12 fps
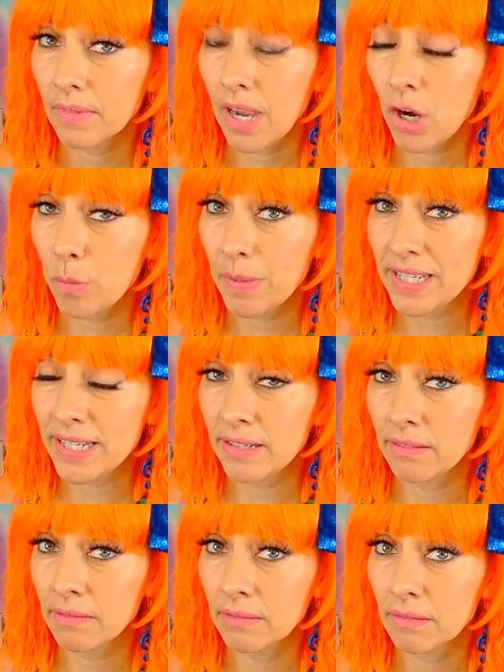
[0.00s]
I hope I
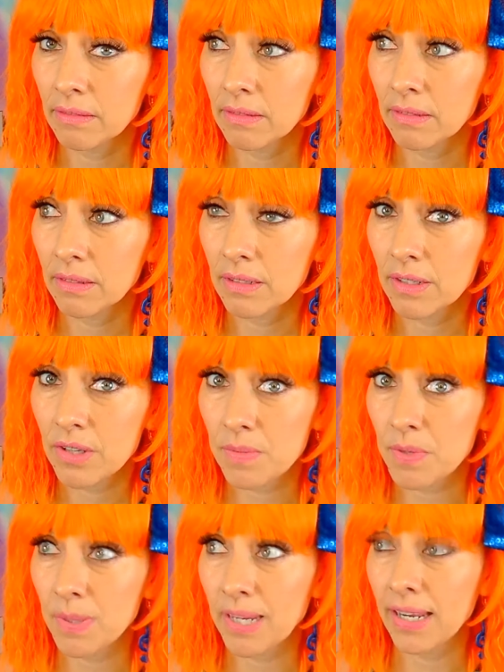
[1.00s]
did. So I'm
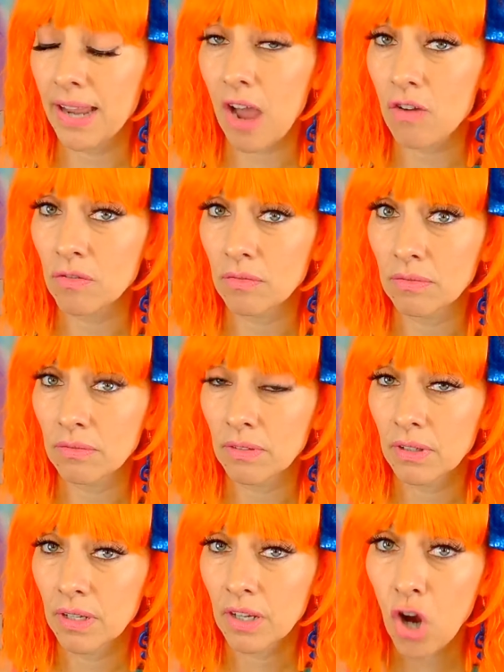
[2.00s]
doing it now.
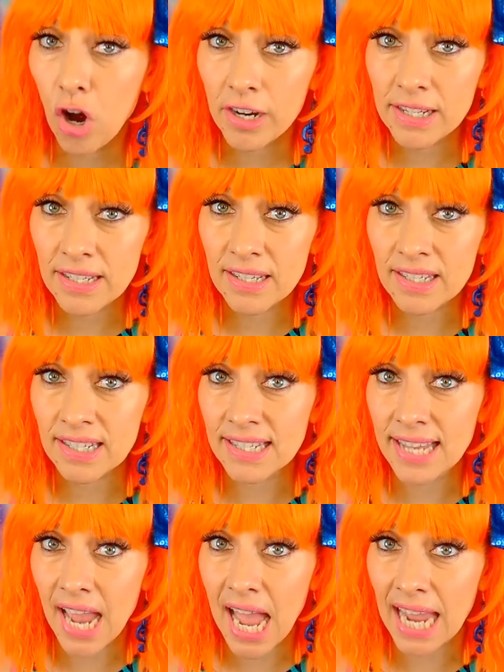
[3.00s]
Kari says to
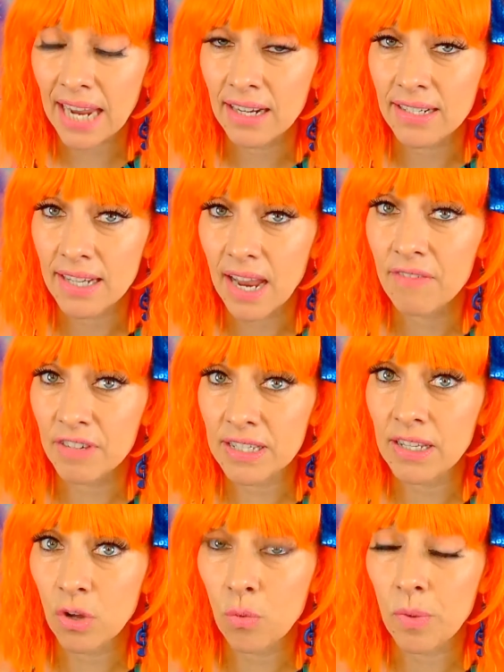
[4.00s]
say hi to every
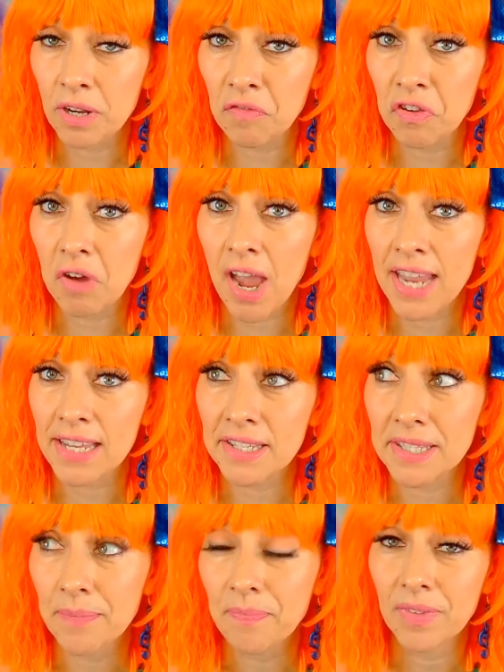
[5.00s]
single one of you
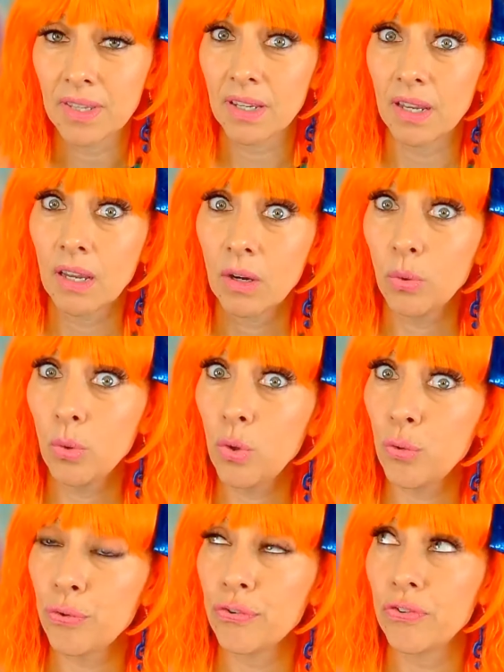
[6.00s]
guys.
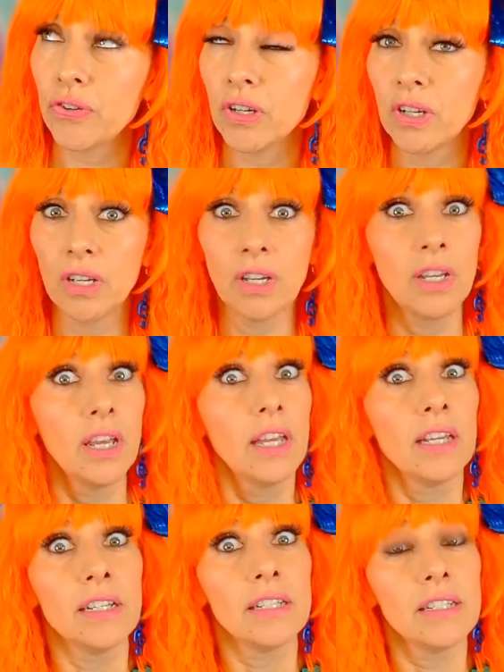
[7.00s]
Whew.
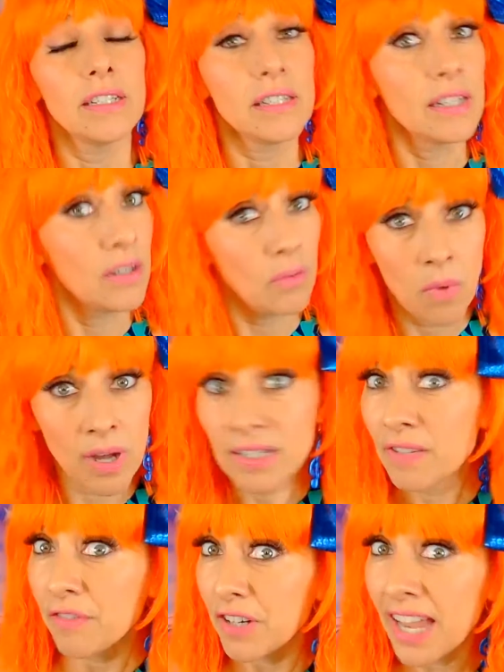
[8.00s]
Didn't want
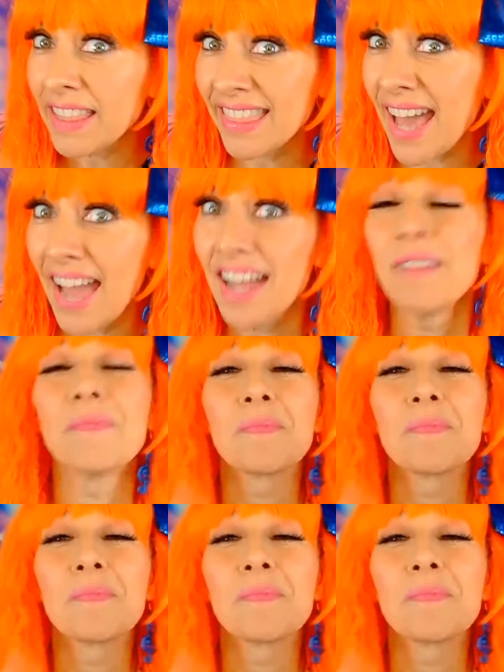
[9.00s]
to forget that.